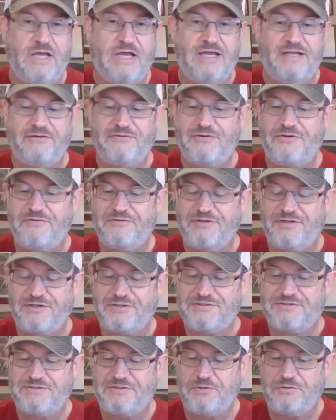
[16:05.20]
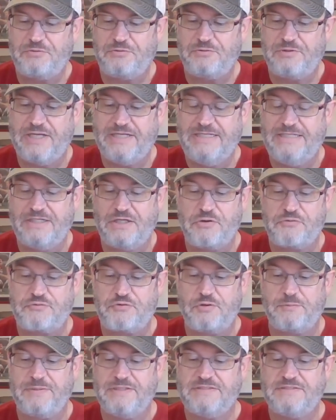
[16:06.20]
a lot on there, so I need to go
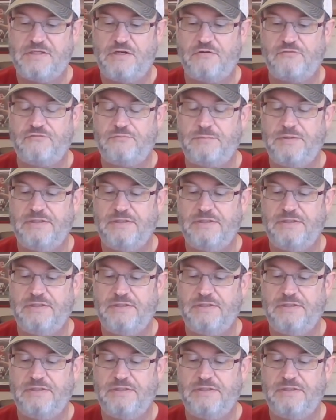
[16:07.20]
through it myself.